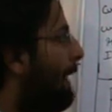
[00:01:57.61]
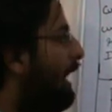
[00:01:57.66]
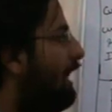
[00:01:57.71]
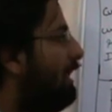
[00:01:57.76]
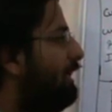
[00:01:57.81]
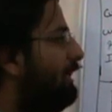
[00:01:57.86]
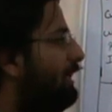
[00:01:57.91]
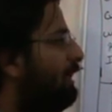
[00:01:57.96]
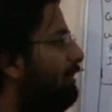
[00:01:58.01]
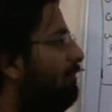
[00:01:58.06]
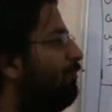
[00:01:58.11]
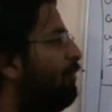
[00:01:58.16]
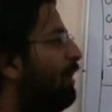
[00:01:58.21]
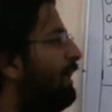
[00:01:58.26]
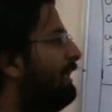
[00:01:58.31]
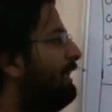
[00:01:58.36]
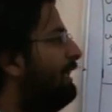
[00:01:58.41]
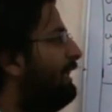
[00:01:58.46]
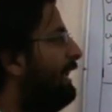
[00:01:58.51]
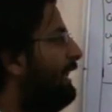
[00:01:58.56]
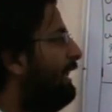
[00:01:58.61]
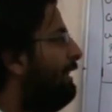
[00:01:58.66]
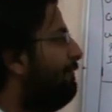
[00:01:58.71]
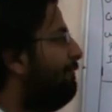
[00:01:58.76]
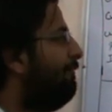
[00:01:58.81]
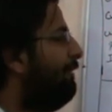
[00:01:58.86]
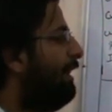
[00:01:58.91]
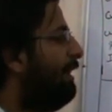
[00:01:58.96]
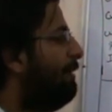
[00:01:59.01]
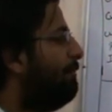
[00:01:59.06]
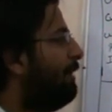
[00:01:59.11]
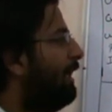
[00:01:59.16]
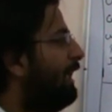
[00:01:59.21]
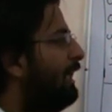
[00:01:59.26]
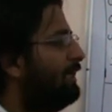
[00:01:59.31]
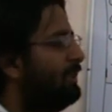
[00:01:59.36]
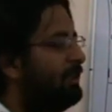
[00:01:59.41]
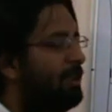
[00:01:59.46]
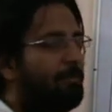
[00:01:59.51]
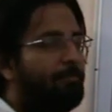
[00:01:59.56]
until one day where my
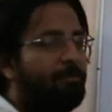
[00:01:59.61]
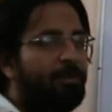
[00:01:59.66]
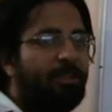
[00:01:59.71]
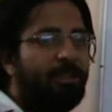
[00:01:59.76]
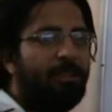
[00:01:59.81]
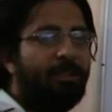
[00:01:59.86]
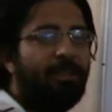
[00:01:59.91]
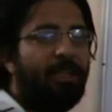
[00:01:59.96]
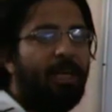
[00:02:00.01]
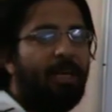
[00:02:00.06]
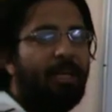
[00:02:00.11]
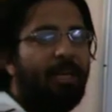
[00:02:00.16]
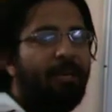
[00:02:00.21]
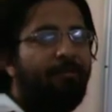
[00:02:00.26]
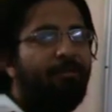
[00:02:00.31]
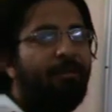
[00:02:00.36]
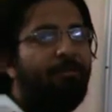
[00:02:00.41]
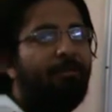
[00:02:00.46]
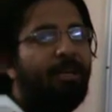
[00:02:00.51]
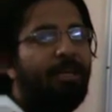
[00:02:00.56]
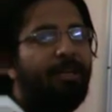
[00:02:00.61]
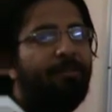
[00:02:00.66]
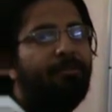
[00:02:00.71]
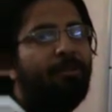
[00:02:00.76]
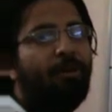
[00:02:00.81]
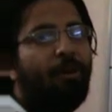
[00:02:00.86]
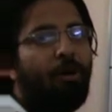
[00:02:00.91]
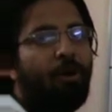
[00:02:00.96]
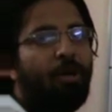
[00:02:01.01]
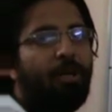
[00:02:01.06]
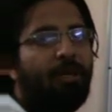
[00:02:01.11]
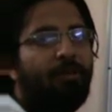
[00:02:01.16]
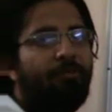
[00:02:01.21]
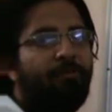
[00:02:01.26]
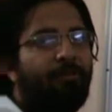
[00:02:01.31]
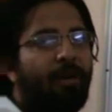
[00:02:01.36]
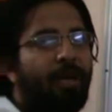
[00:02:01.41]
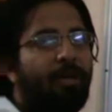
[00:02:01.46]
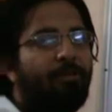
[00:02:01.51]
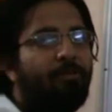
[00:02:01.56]
assumption that everybody would order
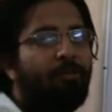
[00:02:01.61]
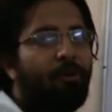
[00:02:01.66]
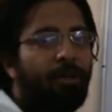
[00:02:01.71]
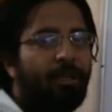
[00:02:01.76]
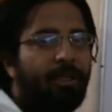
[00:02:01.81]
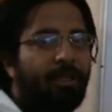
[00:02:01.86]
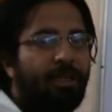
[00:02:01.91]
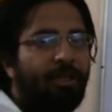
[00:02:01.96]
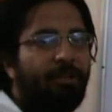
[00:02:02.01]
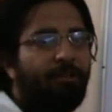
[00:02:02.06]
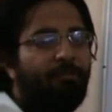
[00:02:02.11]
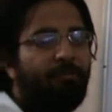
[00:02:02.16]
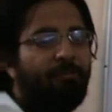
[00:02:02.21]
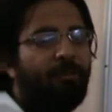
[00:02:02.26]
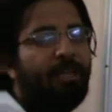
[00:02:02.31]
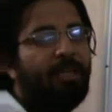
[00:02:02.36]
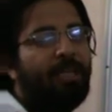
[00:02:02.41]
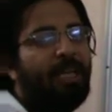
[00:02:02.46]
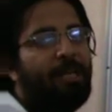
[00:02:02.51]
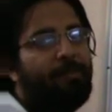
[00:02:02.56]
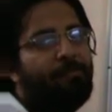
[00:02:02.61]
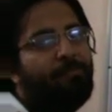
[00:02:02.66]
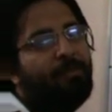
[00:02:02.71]
one quantity of one type,